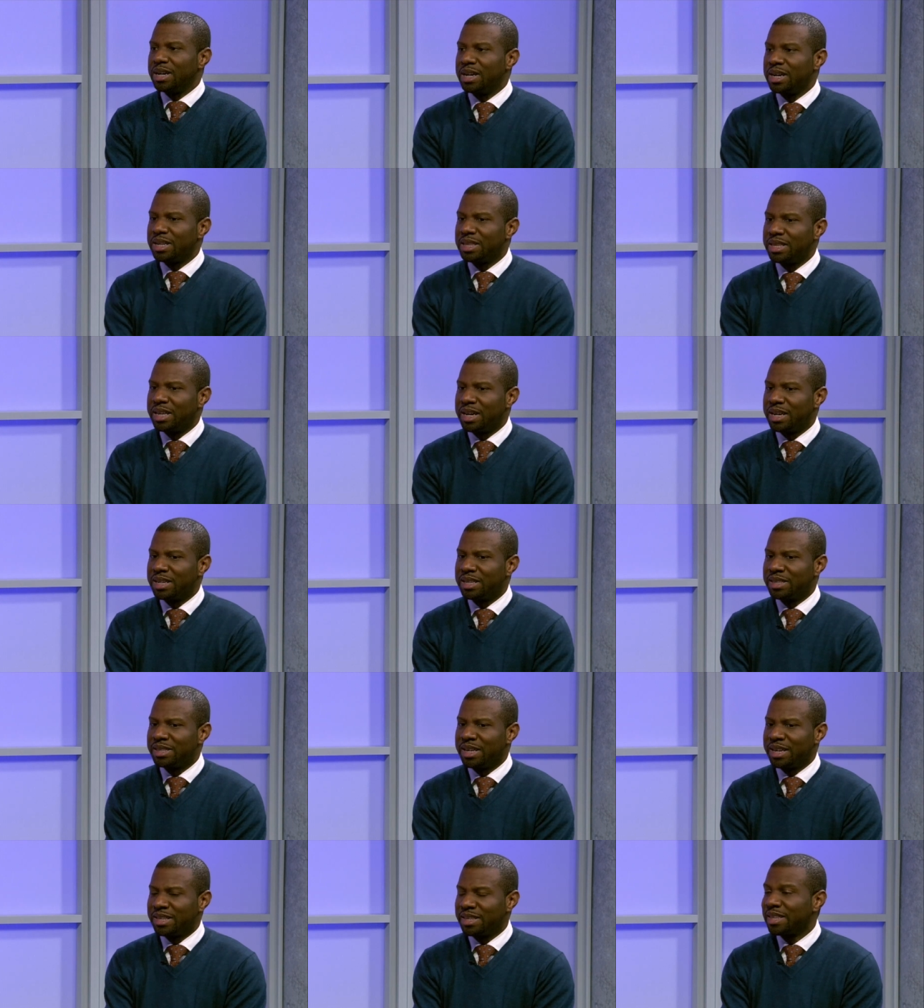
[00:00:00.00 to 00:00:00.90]
uh,
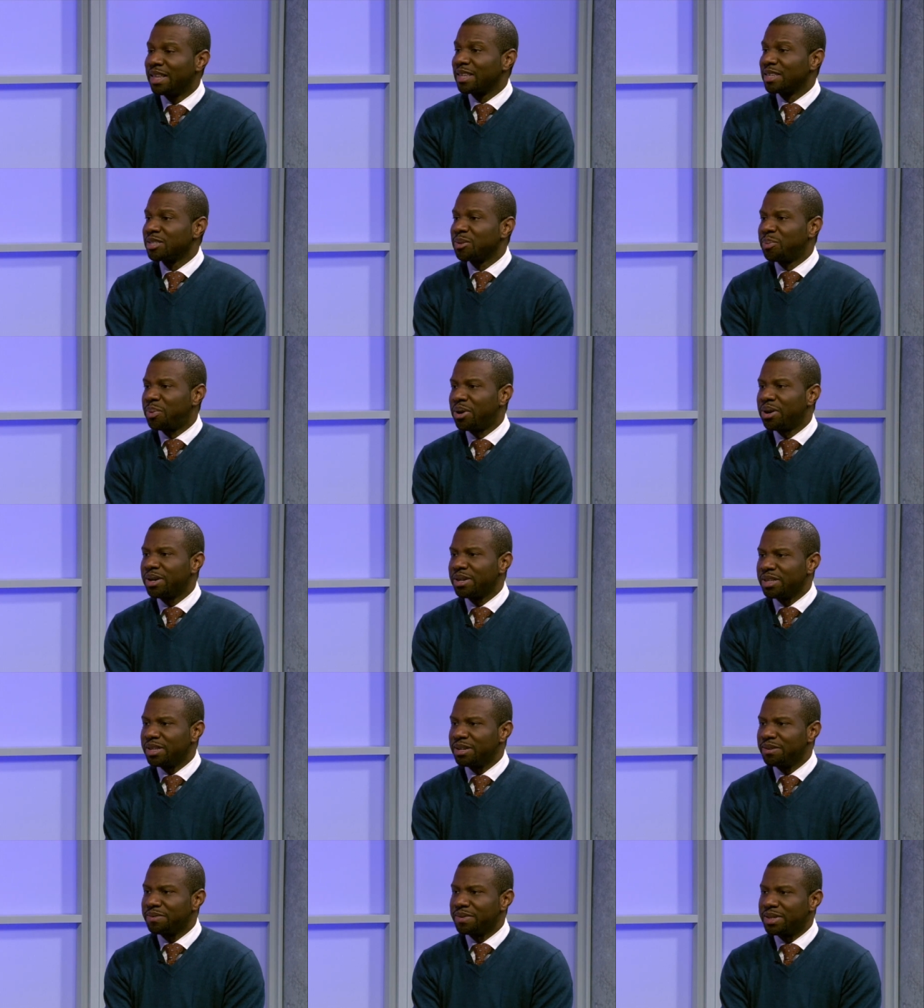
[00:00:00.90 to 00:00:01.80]
that, that that is a
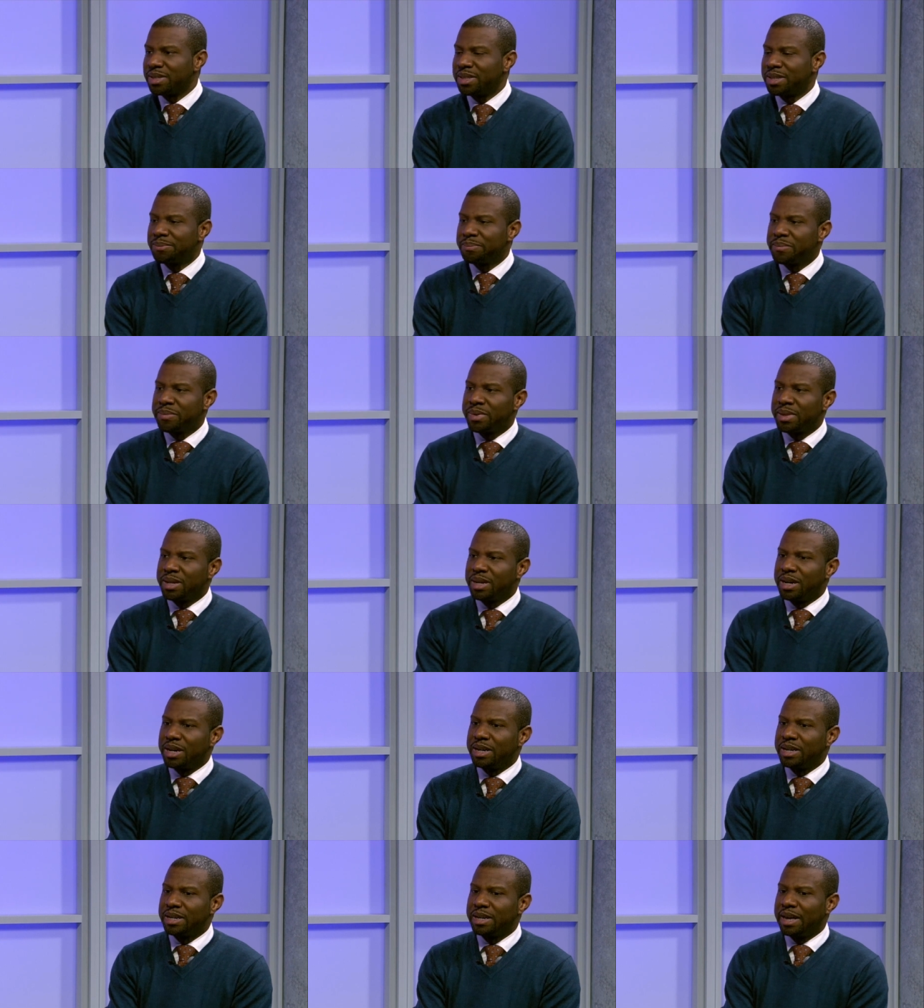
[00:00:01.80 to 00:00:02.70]
part of it,
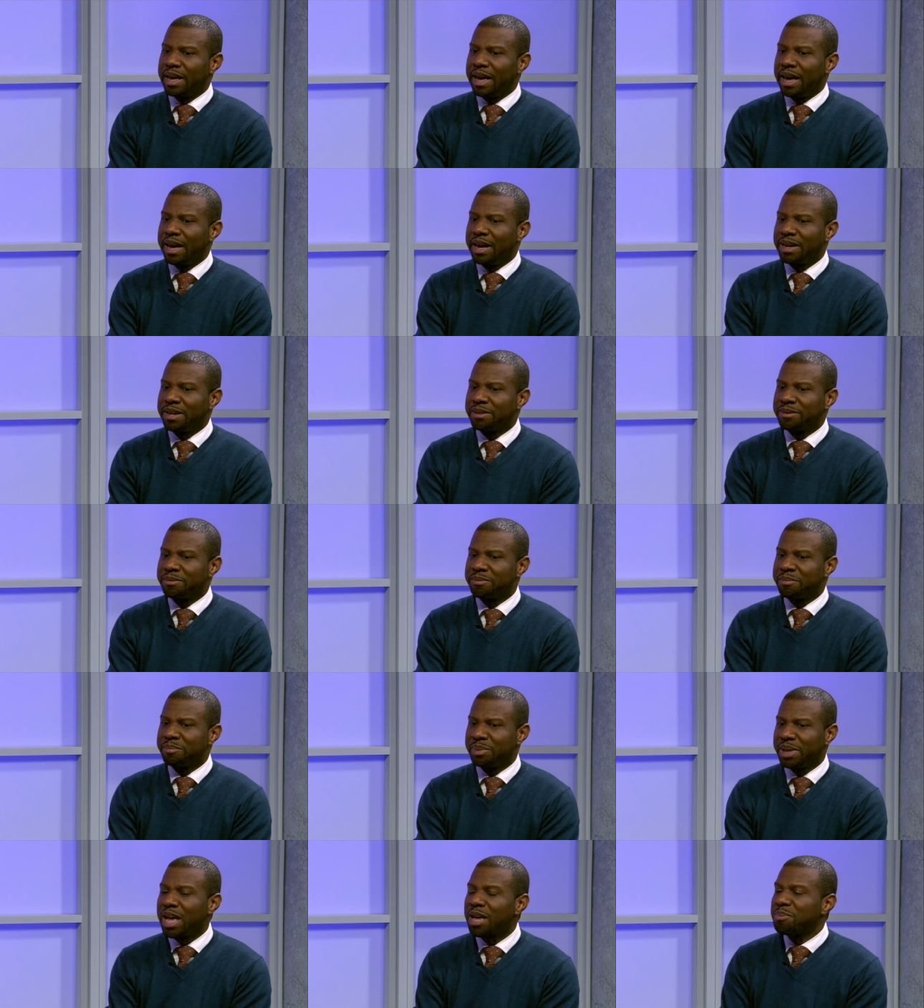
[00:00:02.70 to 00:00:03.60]
uh, and
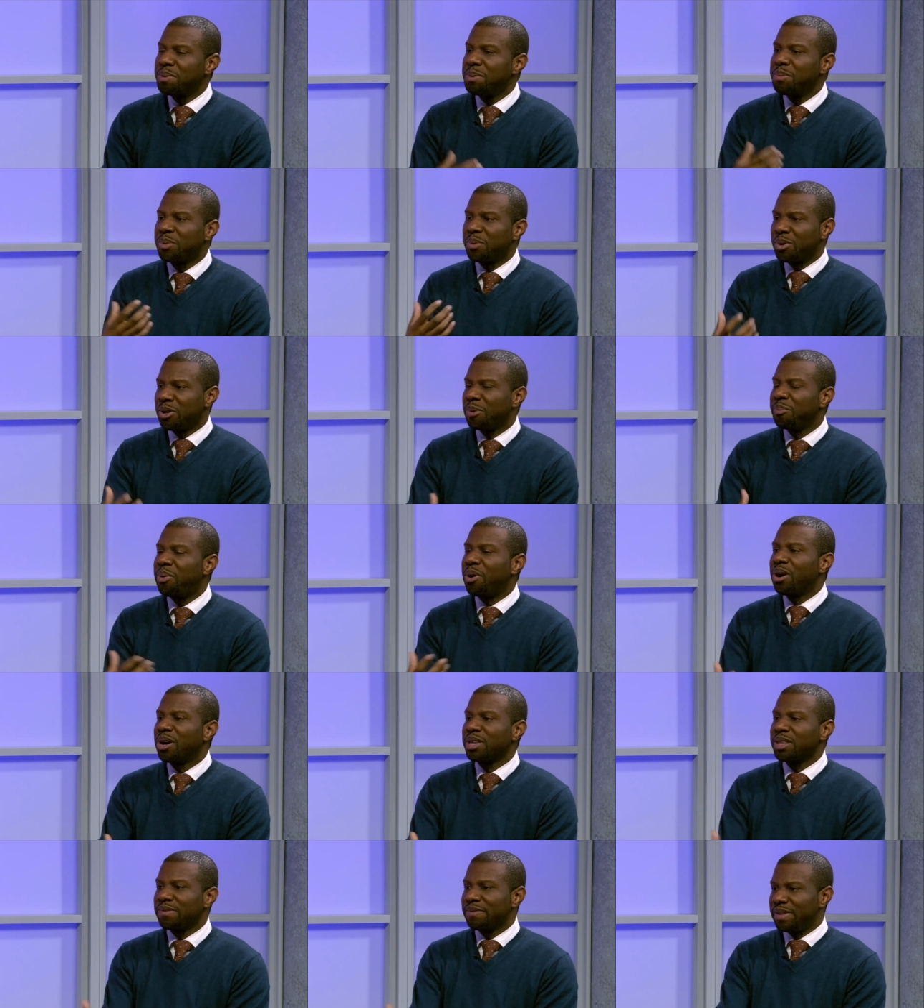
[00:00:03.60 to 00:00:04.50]
black people were a
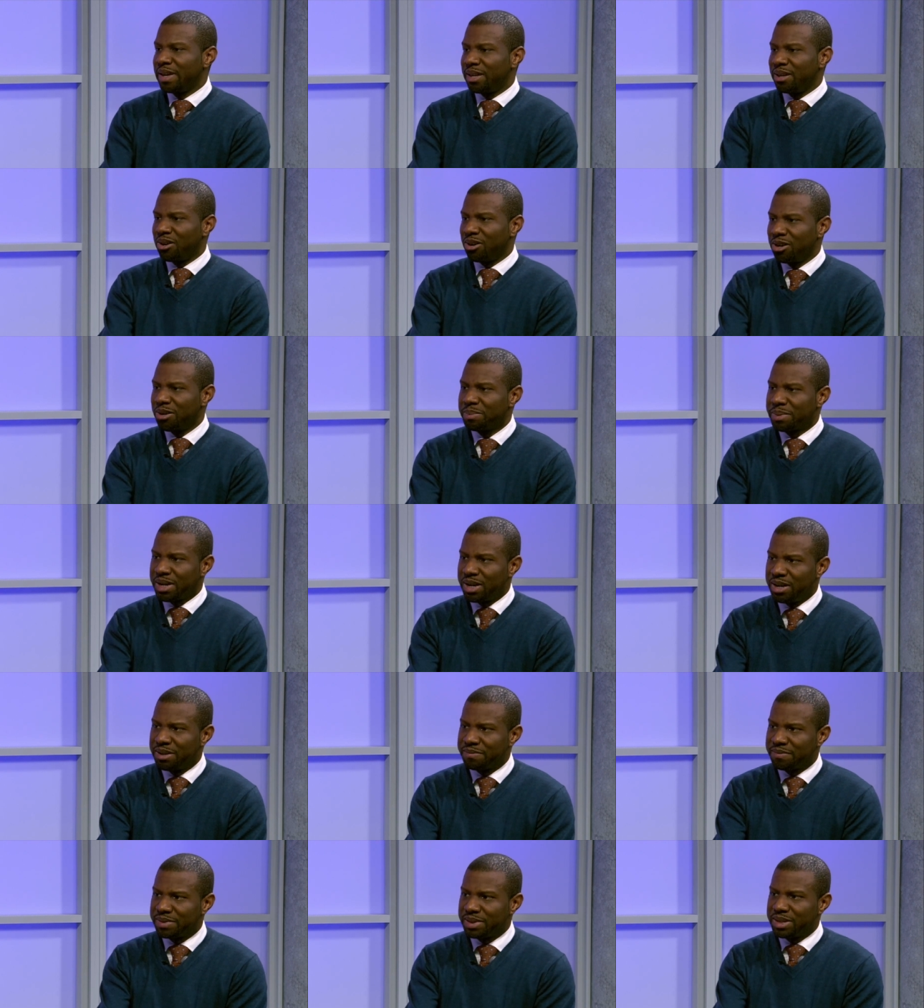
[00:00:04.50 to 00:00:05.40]
part of that armed
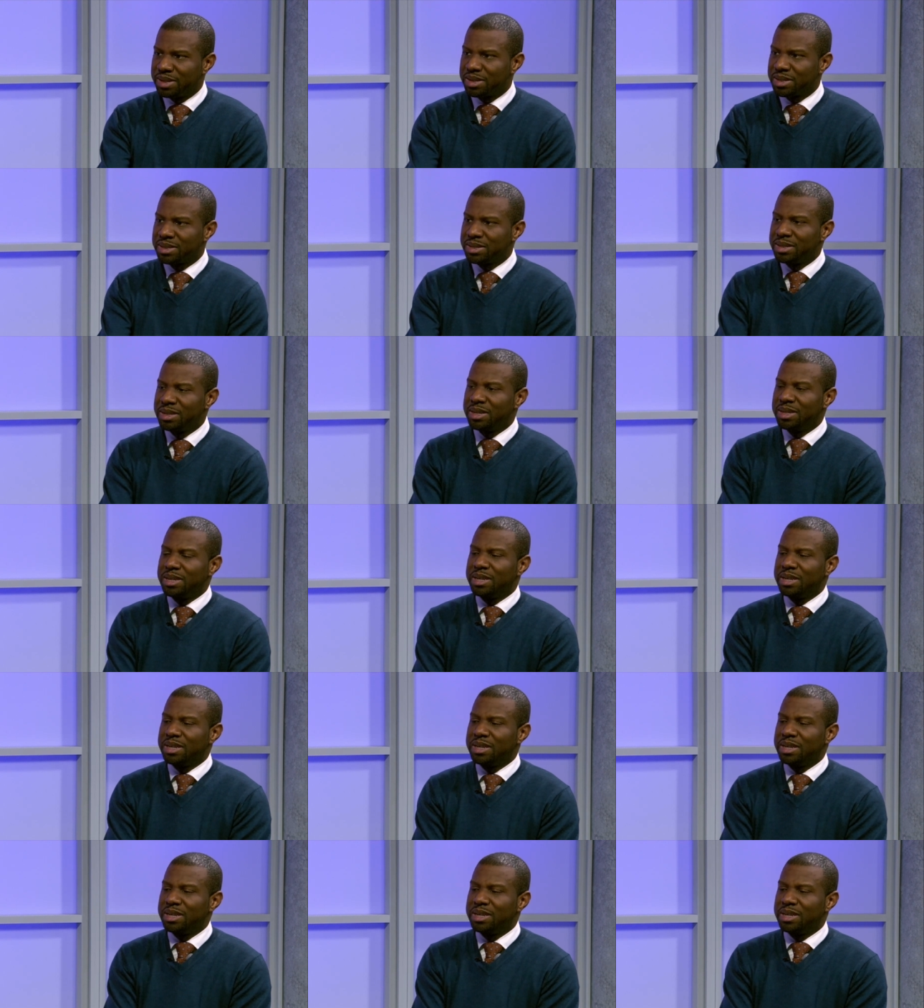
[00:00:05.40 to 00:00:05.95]
conflict.